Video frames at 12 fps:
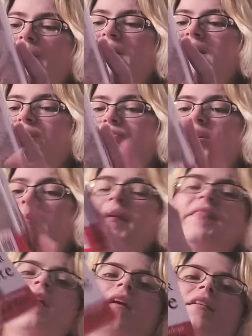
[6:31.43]
1, History and
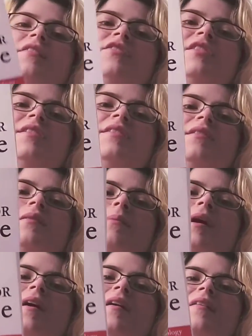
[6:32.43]
Mythology
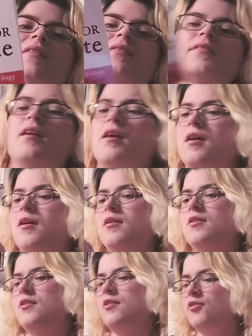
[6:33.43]
by uh,
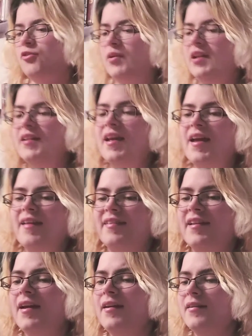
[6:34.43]
Sorita
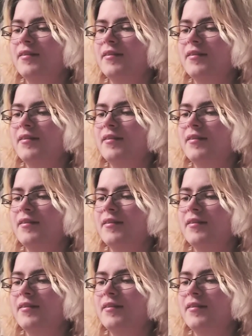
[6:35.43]
d'Este.